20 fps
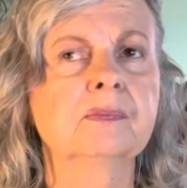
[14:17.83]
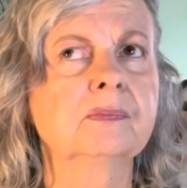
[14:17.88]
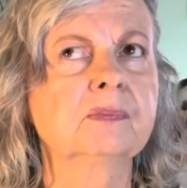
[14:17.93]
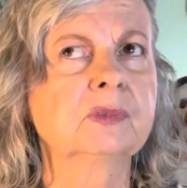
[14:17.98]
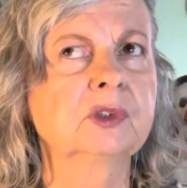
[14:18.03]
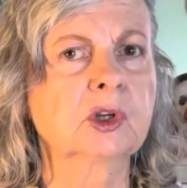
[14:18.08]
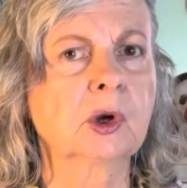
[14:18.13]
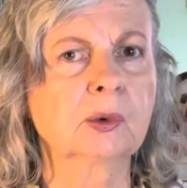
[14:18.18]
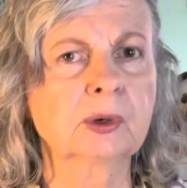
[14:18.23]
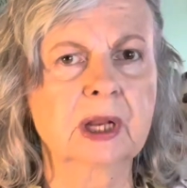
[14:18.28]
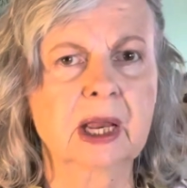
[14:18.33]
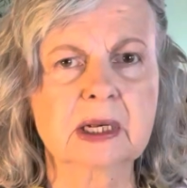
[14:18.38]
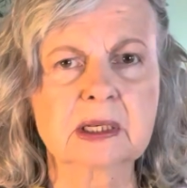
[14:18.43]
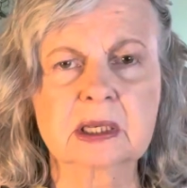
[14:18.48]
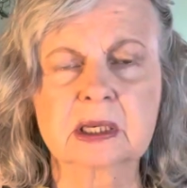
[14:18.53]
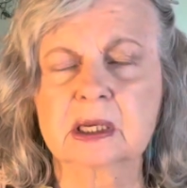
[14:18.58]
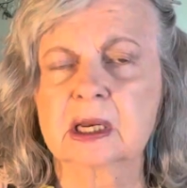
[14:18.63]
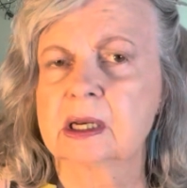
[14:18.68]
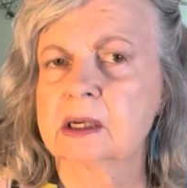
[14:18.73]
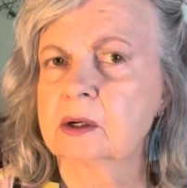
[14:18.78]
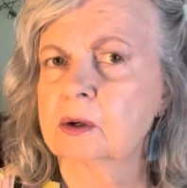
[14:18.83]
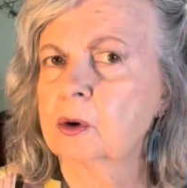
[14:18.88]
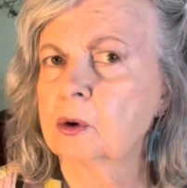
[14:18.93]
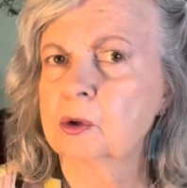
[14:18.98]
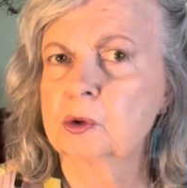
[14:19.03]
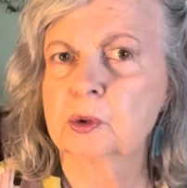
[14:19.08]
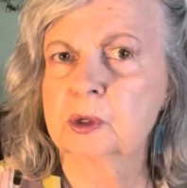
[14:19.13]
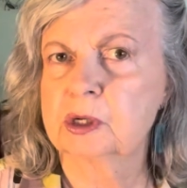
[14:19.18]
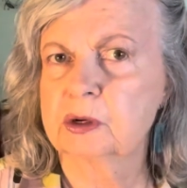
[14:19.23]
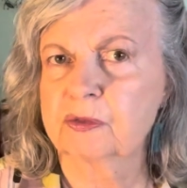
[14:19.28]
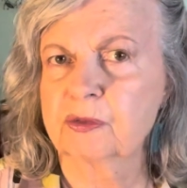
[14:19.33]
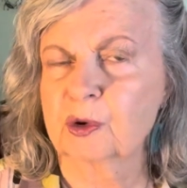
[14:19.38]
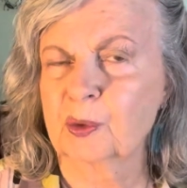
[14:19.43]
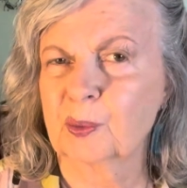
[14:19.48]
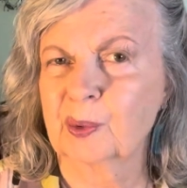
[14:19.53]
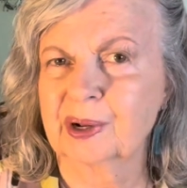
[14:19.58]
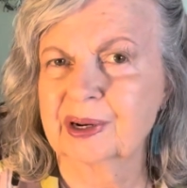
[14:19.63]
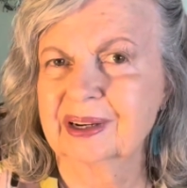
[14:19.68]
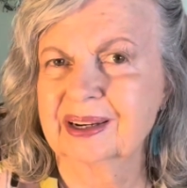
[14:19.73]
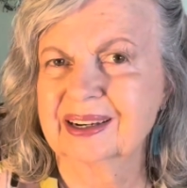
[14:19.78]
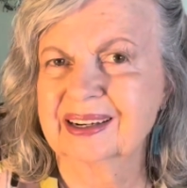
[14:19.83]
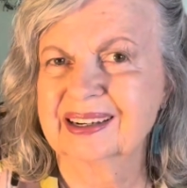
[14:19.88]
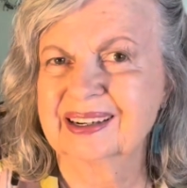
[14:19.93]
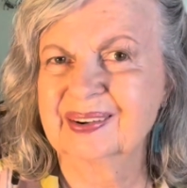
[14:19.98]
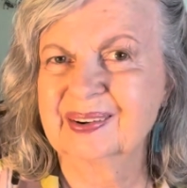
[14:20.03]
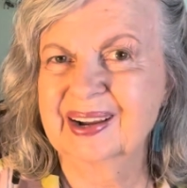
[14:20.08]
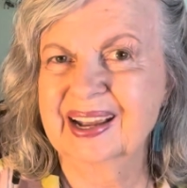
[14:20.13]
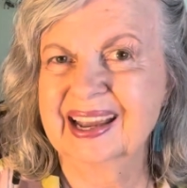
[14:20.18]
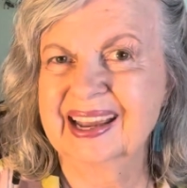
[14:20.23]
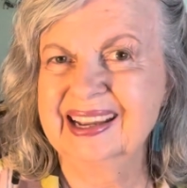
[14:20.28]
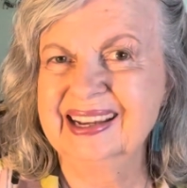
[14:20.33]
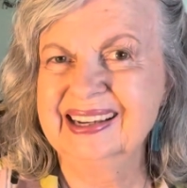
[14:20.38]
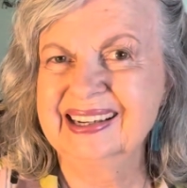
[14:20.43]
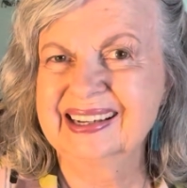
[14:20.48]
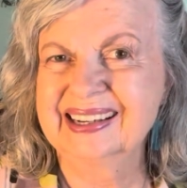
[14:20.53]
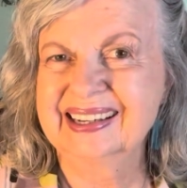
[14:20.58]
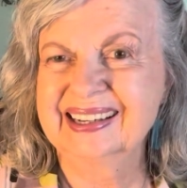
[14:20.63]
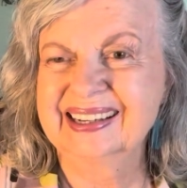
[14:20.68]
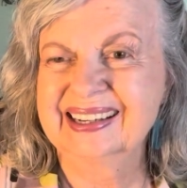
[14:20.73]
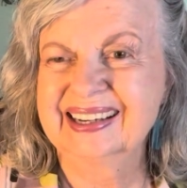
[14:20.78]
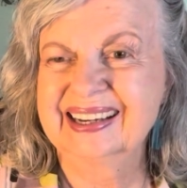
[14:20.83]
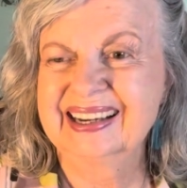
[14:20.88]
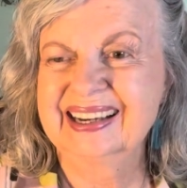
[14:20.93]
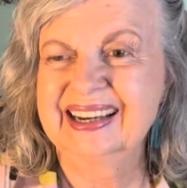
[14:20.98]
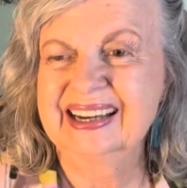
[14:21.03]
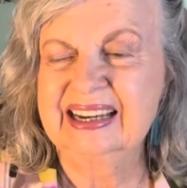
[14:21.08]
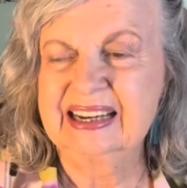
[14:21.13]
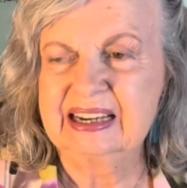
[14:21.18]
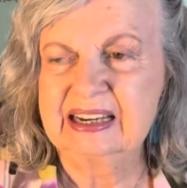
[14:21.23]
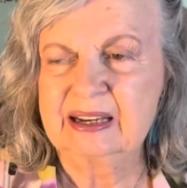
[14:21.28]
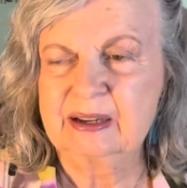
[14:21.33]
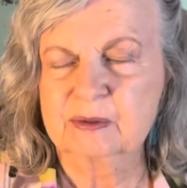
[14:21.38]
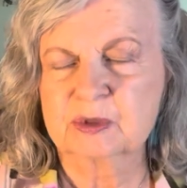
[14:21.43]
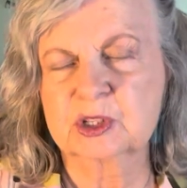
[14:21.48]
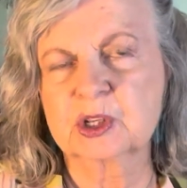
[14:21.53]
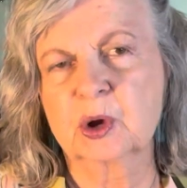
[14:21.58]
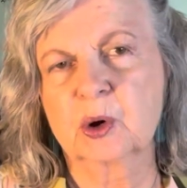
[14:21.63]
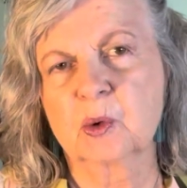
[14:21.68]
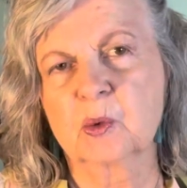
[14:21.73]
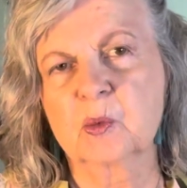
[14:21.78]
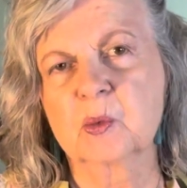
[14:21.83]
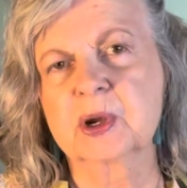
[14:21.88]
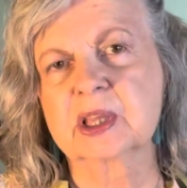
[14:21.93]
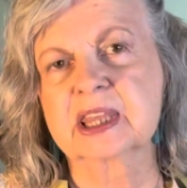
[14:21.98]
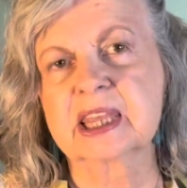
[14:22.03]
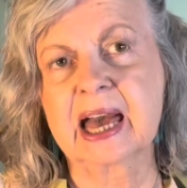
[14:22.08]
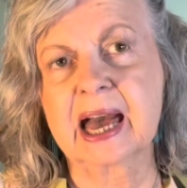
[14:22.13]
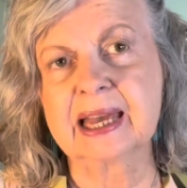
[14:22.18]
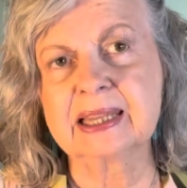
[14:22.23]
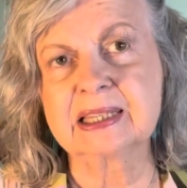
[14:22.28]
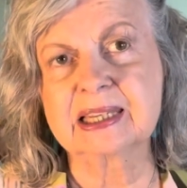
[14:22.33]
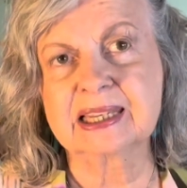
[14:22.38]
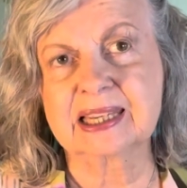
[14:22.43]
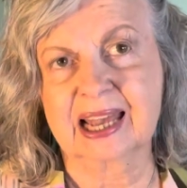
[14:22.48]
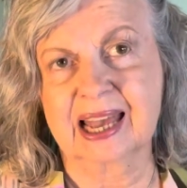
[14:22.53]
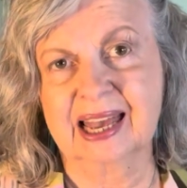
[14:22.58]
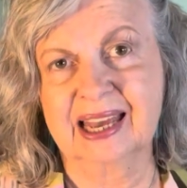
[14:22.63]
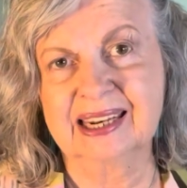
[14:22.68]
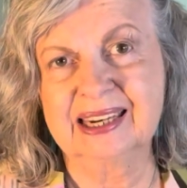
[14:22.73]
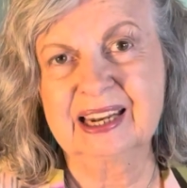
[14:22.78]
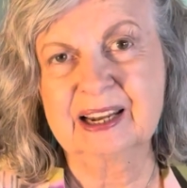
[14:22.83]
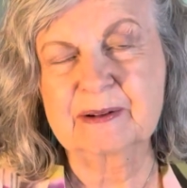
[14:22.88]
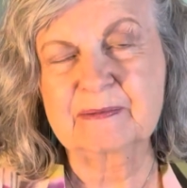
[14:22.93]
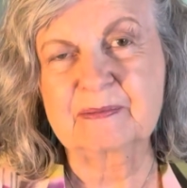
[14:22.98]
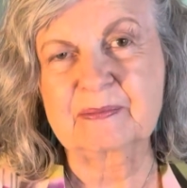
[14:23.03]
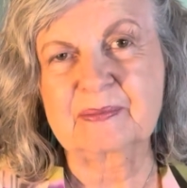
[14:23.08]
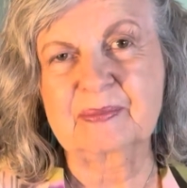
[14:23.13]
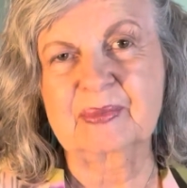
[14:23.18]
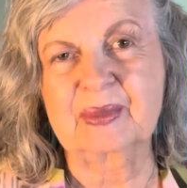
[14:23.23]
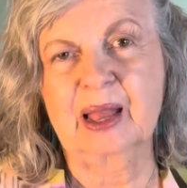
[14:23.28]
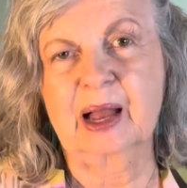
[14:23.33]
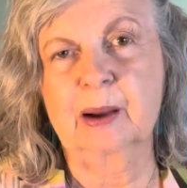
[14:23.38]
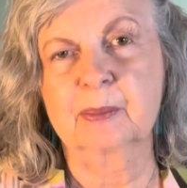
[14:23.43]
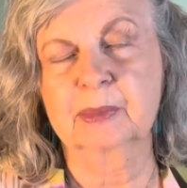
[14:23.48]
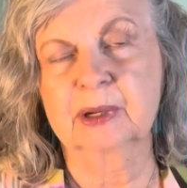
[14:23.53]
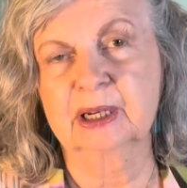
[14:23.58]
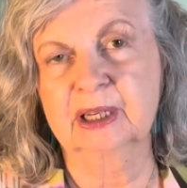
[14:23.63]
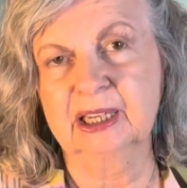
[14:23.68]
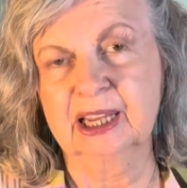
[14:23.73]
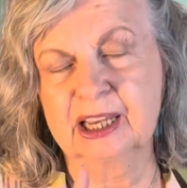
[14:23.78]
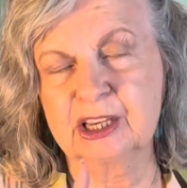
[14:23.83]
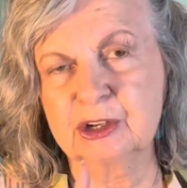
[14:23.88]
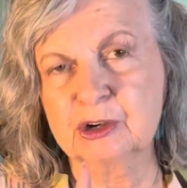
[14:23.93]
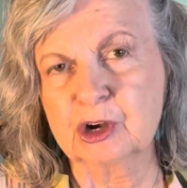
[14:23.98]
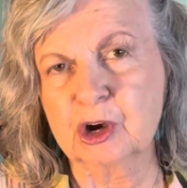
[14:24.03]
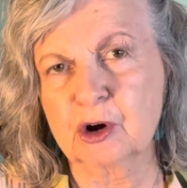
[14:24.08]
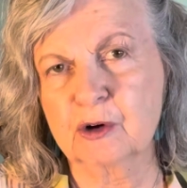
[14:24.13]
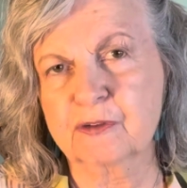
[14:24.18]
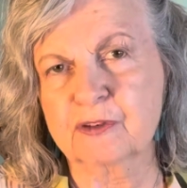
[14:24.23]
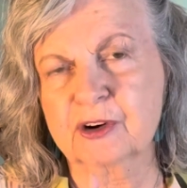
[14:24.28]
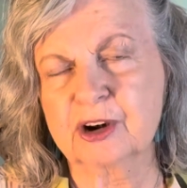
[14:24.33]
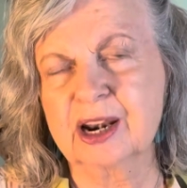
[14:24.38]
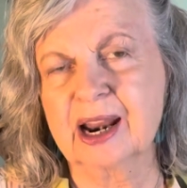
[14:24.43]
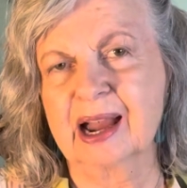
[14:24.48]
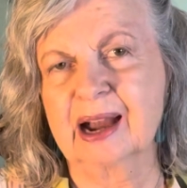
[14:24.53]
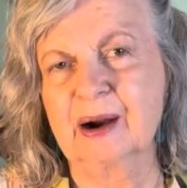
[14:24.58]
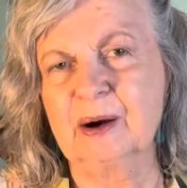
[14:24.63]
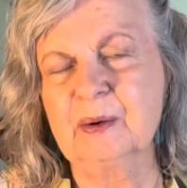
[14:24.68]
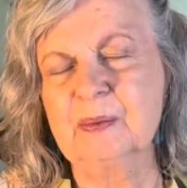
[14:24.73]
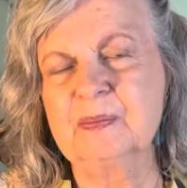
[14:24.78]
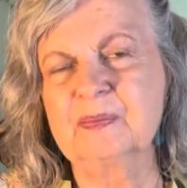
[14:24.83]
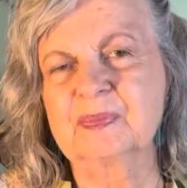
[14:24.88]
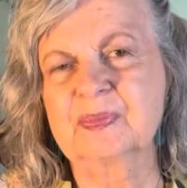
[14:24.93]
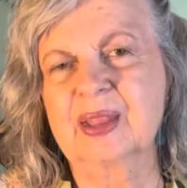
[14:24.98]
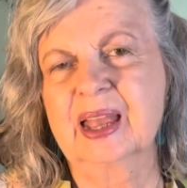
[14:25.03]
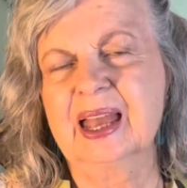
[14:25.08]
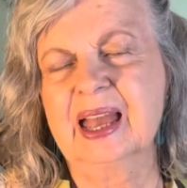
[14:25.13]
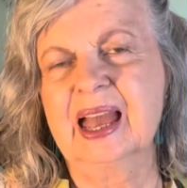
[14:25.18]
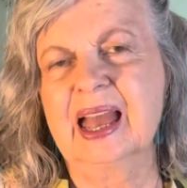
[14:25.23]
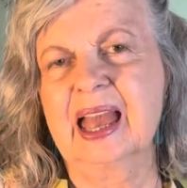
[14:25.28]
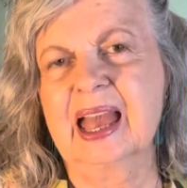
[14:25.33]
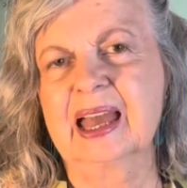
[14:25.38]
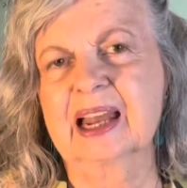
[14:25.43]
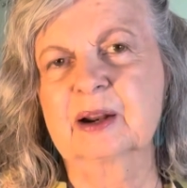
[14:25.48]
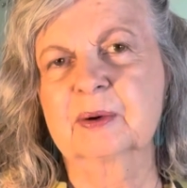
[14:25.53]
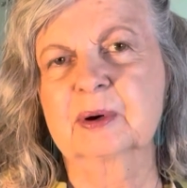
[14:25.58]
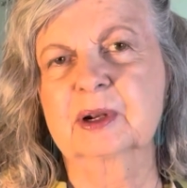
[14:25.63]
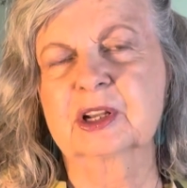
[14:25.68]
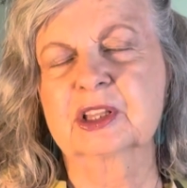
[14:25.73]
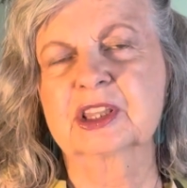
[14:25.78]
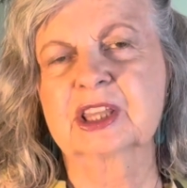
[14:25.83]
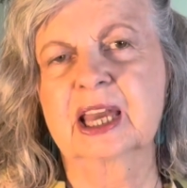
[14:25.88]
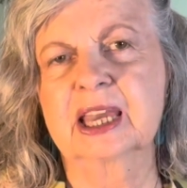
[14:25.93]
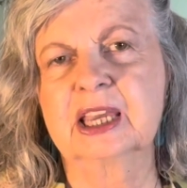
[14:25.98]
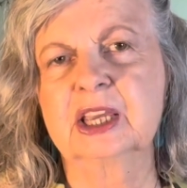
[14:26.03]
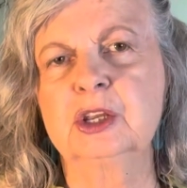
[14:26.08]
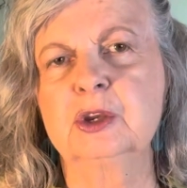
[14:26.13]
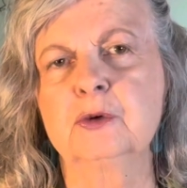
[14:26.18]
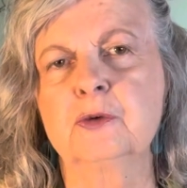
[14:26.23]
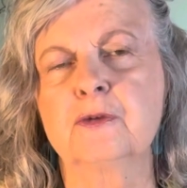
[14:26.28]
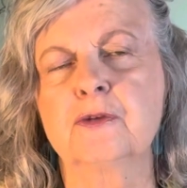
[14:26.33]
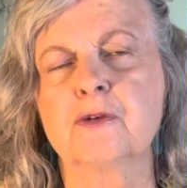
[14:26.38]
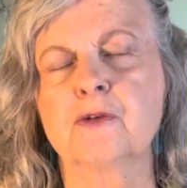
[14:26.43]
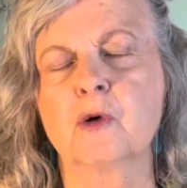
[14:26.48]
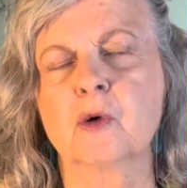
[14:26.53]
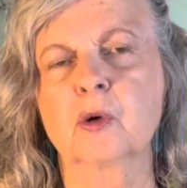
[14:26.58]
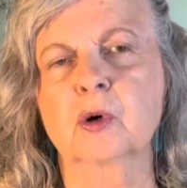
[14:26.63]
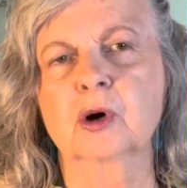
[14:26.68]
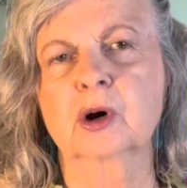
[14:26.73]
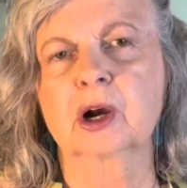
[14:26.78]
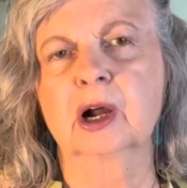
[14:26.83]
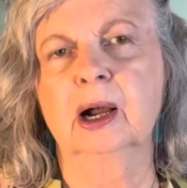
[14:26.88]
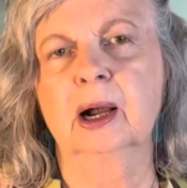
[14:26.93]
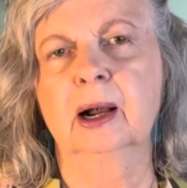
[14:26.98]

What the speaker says: don't hesitate to go to a different one, okay? So with that said, I'm going to let you go for now. And I want to thank you for